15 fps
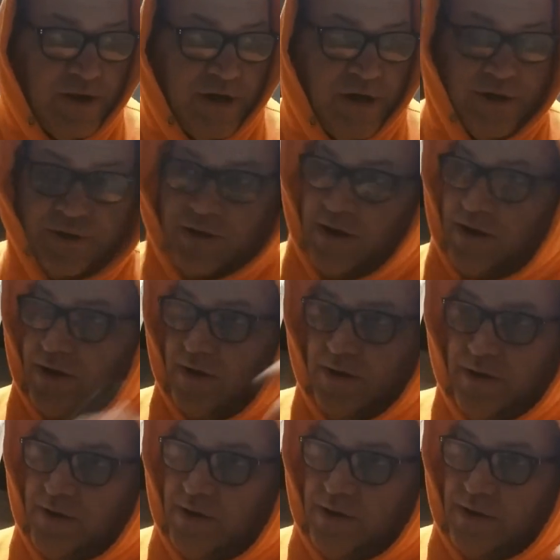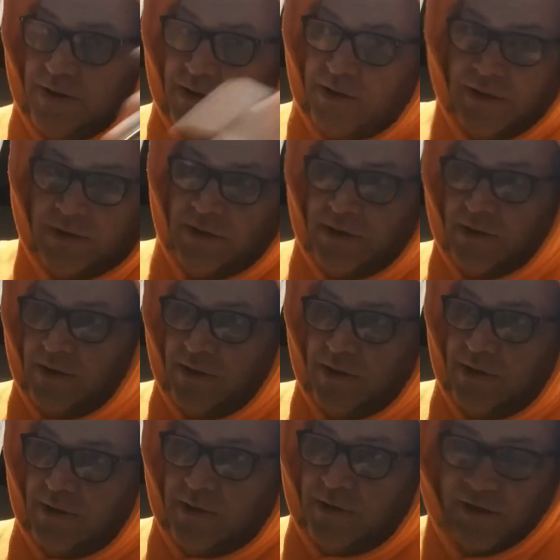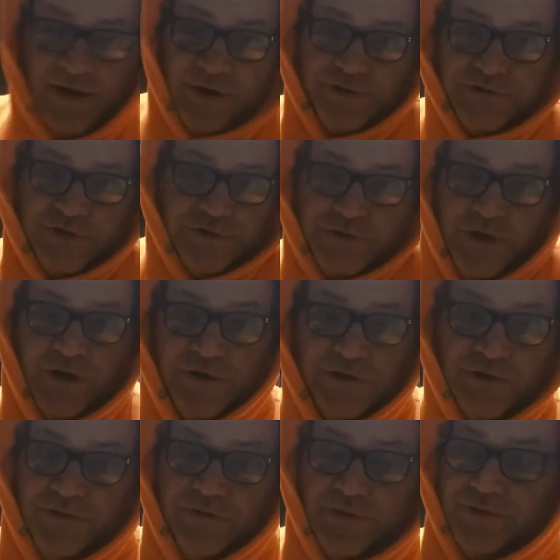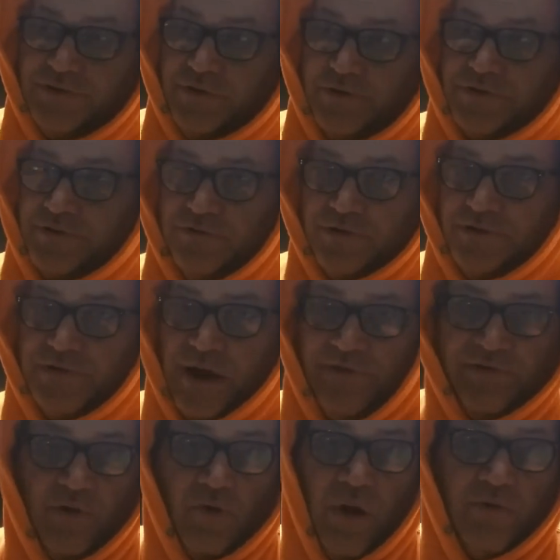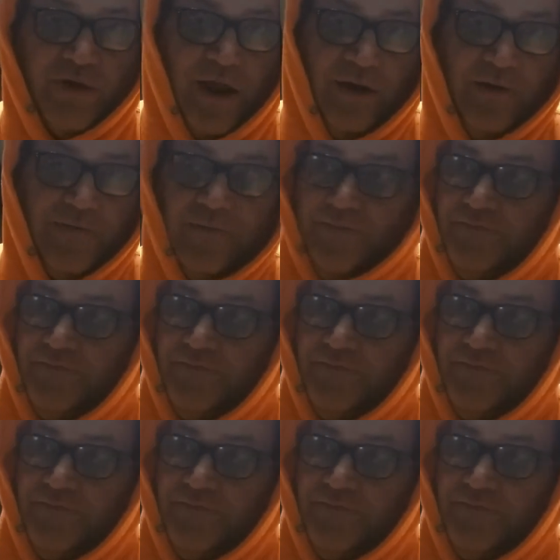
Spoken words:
And then it's good. There's nothing wrong with it.